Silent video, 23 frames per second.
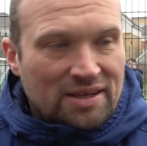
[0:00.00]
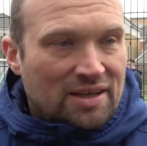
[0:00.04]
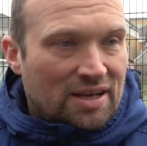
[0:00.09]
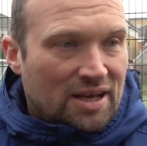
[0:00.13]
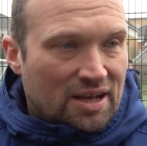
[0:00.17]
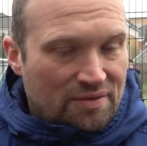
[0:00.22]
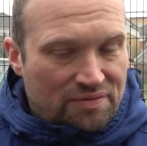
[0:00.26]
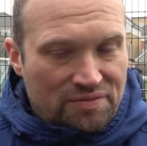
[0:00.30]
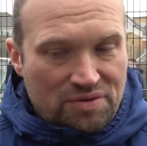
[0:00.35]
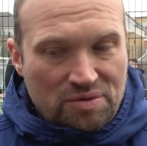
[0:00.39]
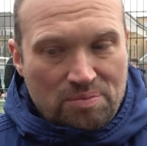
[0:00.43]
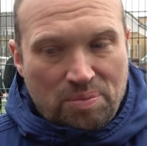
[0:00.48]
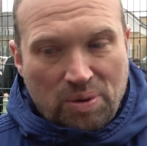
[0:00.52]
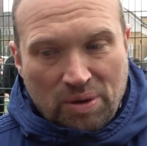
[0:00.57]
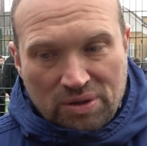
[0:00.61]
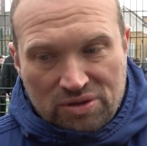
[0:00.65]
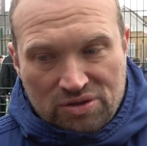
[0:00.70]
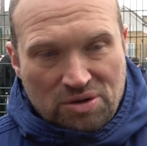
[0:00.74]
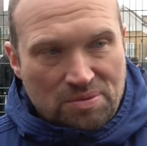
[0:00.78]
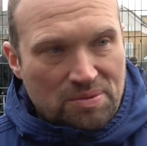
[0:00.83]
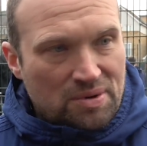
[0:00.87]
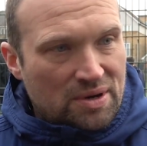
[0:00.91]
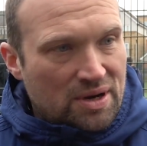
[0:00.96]
and if you put
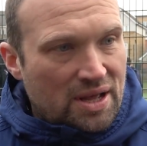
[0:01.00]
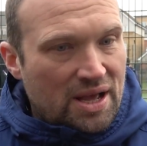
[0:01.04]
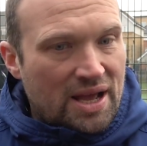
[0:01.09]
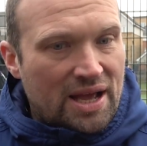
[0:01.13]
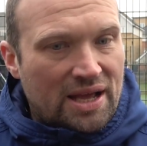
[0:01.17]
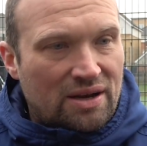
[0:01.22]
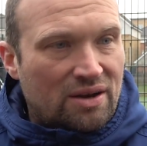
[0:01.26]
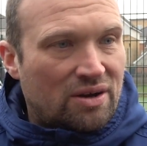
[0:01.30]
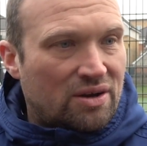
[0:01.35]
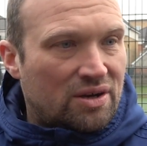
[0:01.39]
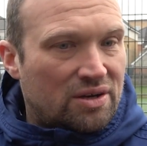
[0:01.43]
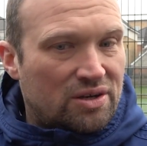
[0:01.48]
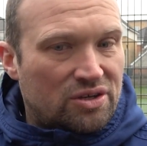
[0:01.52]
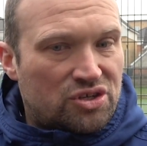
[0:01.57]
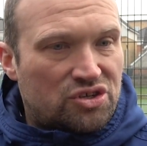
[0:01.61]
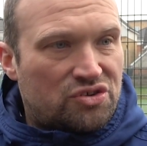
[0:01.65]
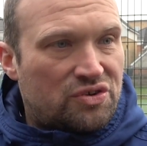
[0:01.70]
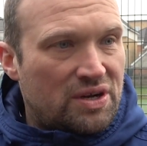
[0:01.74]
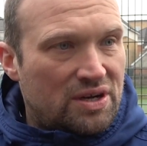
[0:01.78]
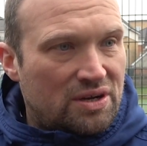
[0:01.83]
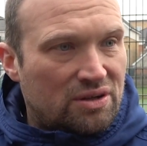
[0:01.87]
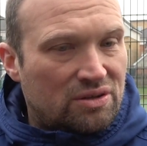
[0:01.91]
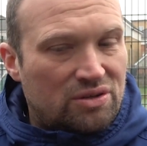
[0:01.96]
someone in a headlock on the
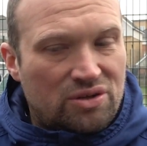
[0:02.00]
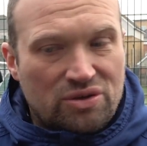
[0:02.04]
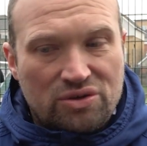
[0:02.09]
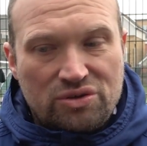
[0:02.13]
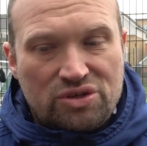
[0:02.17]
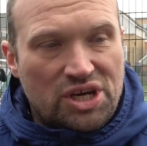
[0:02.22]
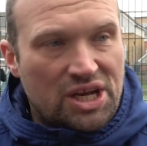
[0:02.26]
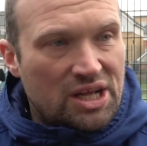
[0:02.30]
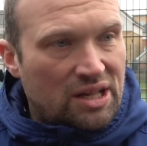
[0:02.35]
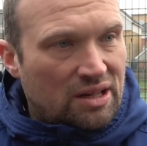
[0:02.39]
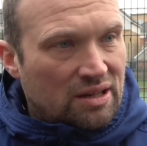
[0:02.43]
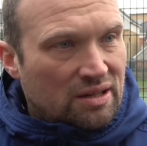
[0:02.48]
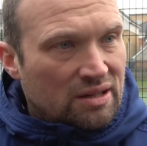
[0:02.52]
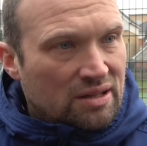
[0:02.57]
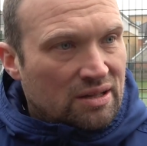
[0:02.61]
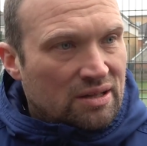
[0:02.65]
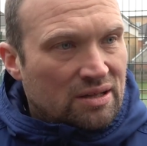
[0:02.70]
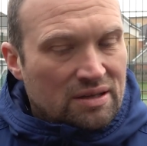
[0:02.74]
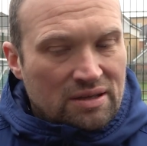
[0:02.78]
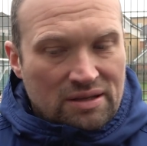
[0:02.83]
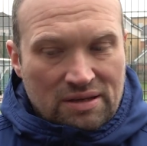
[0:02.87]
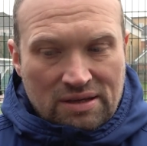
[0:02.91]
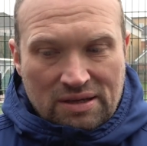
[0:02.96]
street, you'll do jail.
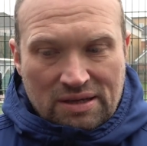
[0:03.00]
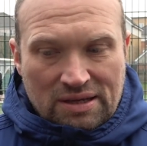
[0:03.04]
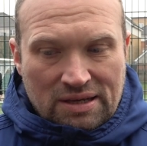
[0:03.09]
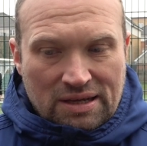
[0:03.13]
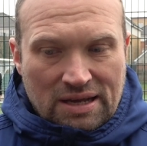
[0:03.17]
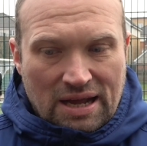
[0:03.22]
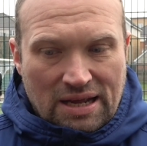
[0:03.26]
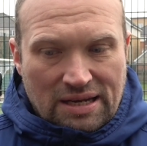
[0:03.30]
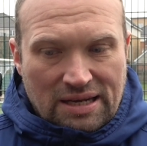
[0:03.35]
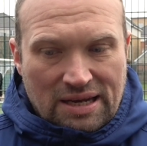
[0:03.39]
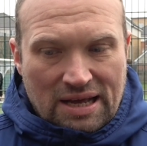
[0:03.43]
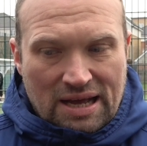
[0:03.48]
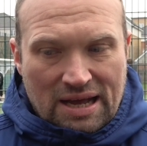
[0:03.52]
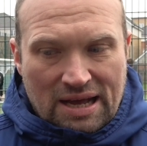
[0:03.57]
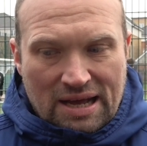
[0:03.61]
And